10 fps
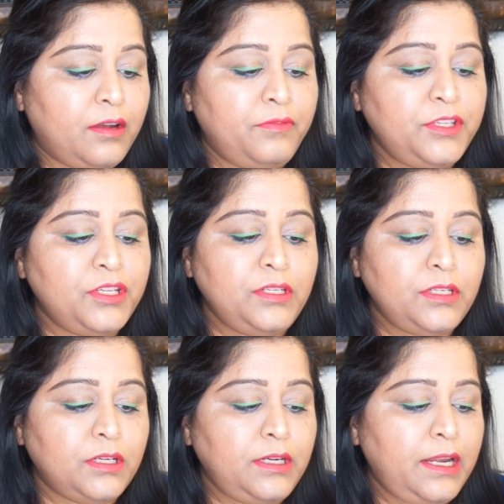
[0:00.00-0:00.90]
which in
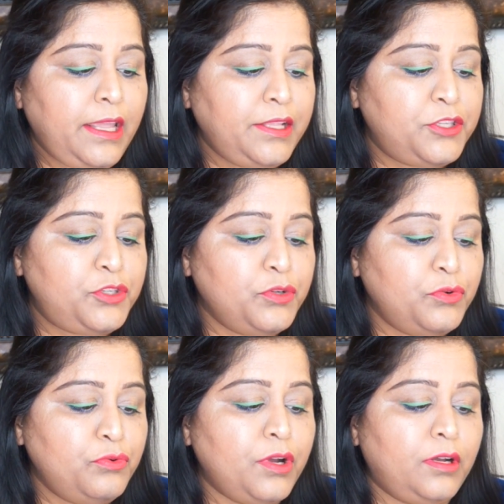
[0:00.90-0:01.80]
turn leads
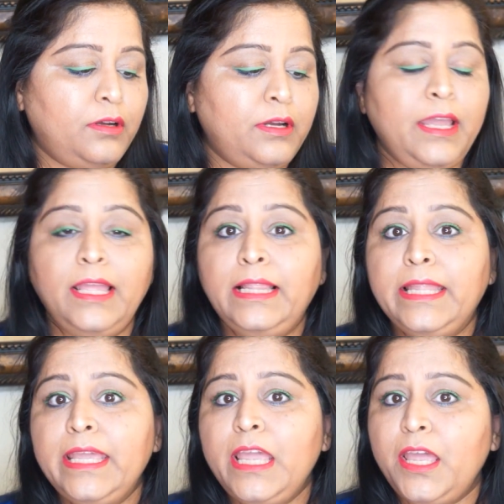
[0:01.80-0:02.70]
to
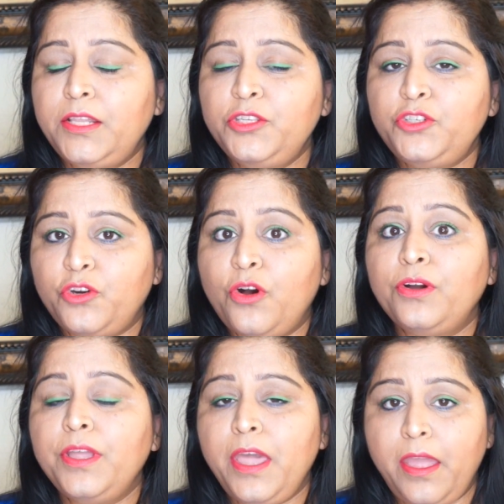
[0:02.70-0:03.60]
healthy and
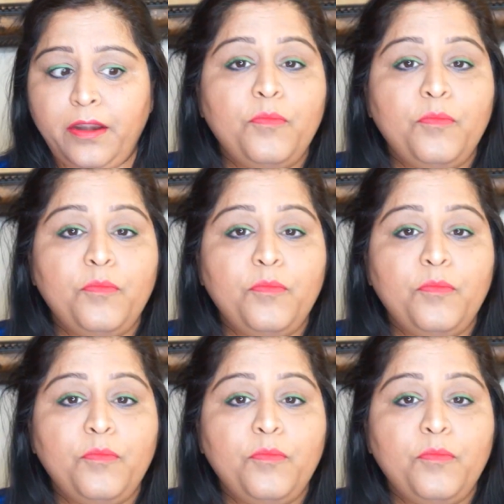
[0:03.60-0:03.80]
strong hair.